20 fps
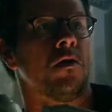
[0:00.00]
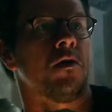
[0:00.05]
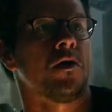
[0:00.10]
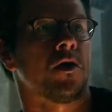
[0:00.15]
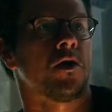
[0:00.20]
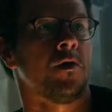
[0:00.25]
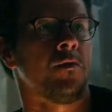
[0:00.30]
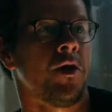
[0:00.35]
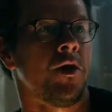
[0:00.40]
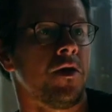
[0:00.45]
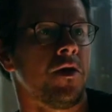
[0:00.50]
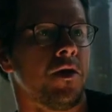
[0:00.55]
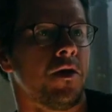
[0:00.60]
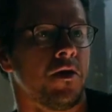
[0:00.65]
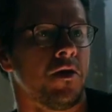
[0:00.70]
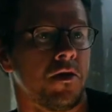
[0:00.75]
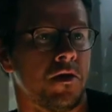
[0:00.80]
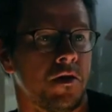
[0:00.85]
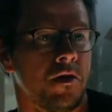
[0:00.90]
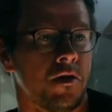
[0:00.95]

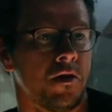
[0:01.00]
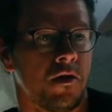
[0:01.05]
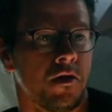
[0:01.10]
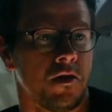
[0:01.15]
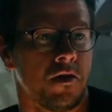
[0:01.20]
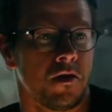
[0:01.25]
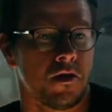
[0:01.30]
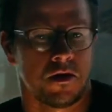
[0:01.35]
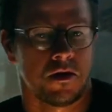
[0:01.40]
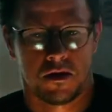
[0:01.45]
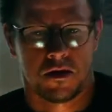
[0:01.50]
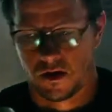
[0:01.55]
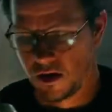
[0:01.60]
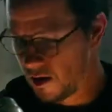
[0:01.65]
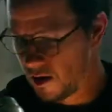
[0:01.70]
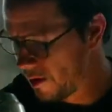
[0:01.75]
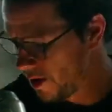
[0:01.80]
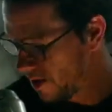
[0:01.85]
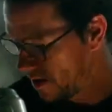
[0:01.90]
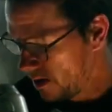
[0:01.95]
diagnoses and
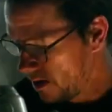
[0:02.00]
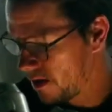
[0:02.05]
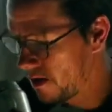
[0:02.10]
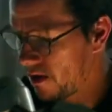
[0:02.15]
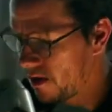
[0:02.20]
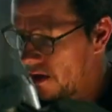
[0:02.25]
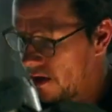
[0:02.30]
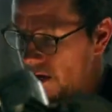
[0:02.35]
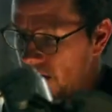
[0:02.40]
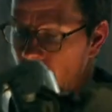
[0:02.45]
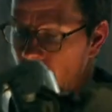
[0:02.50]
treatment plans.